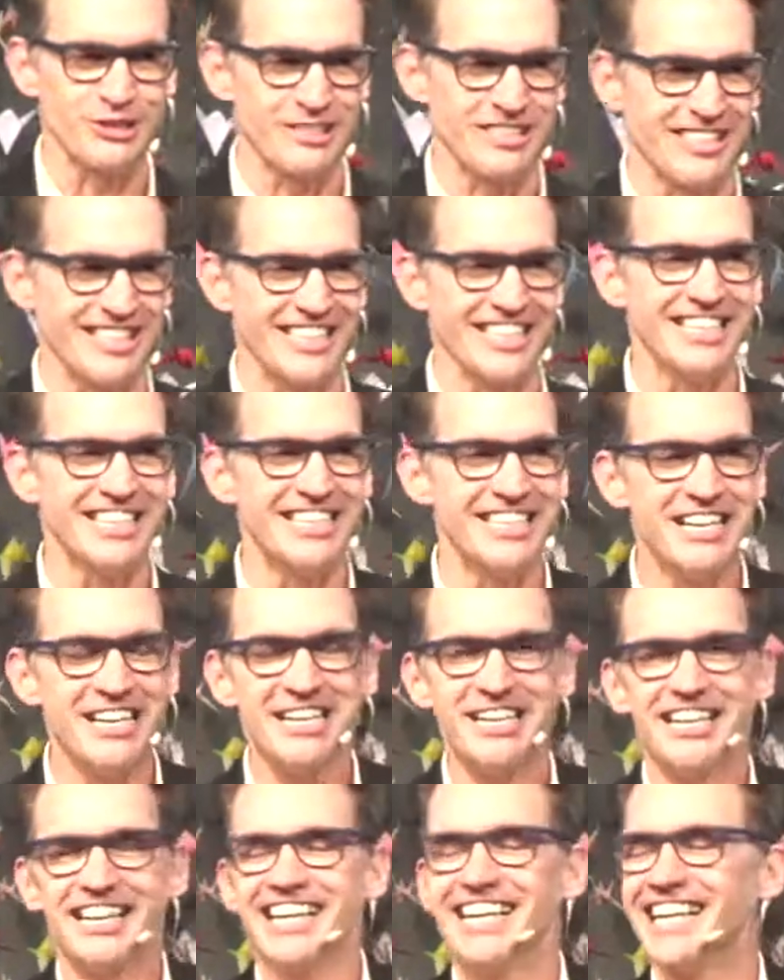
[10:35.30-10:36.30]
than I,
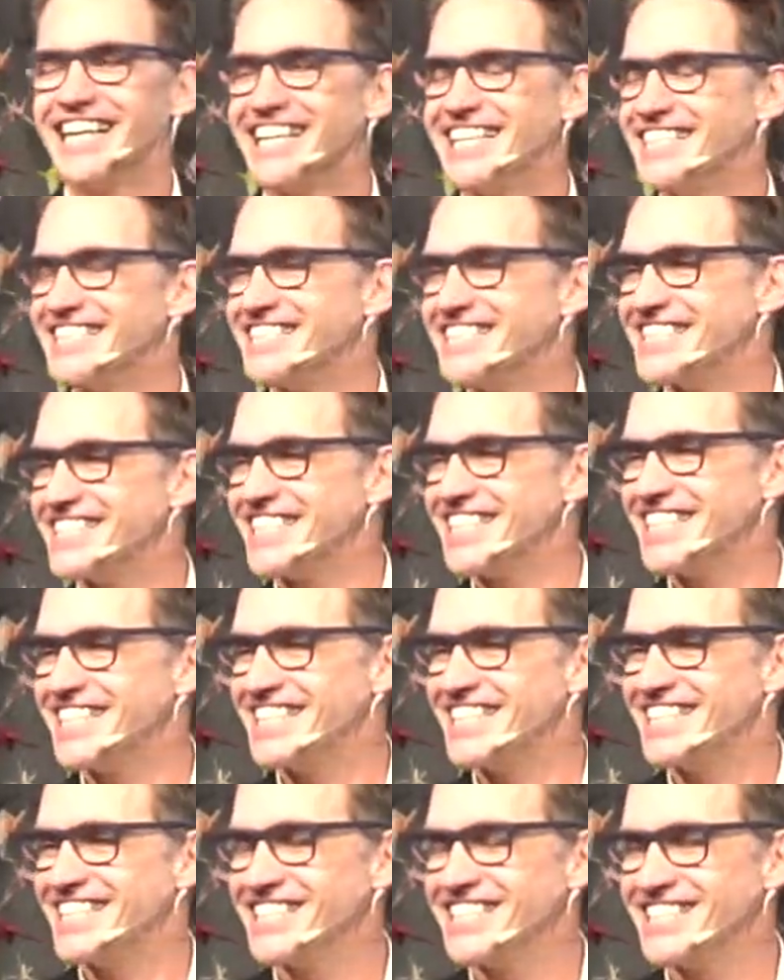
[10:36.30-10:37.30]
and
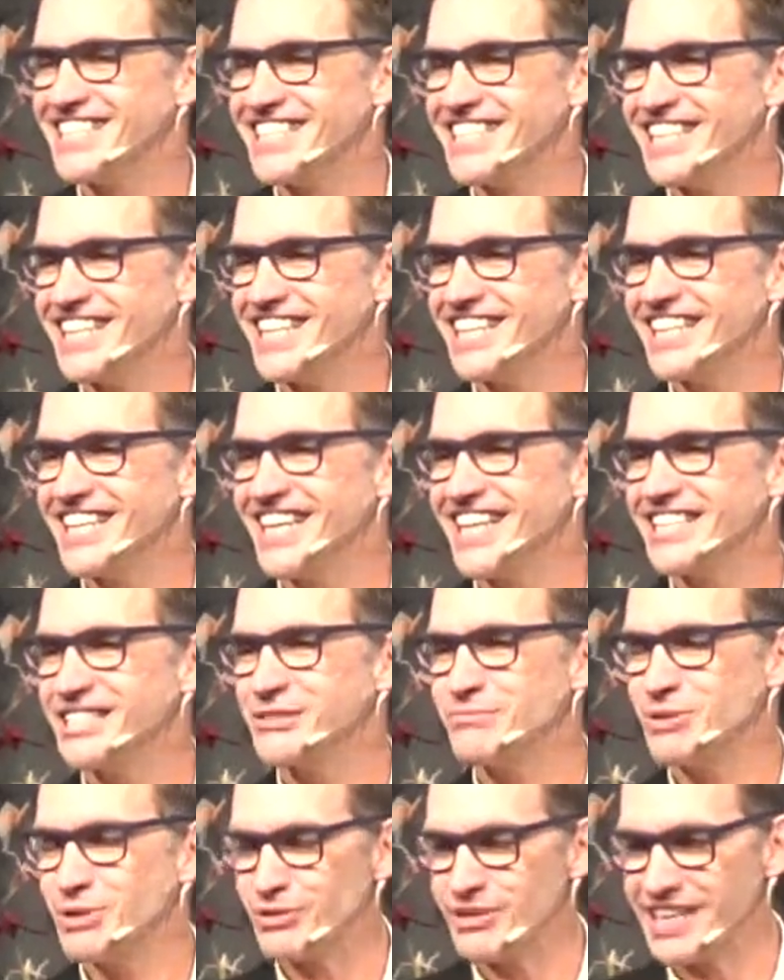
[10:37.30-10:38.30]
had his
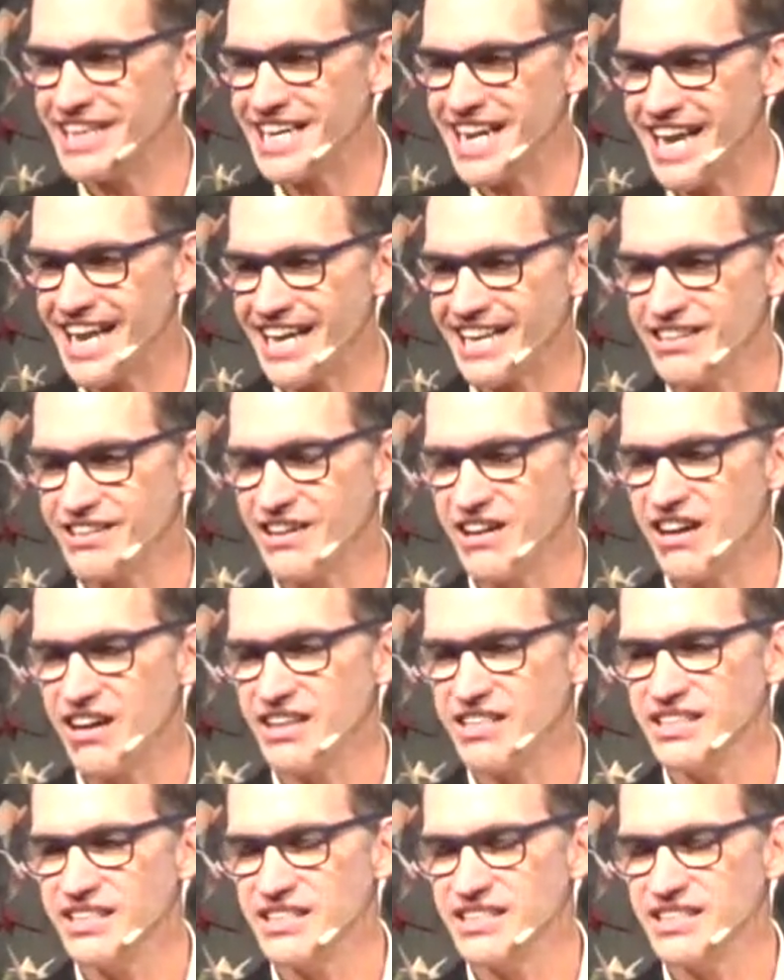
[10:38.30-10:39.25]
Marine hat on,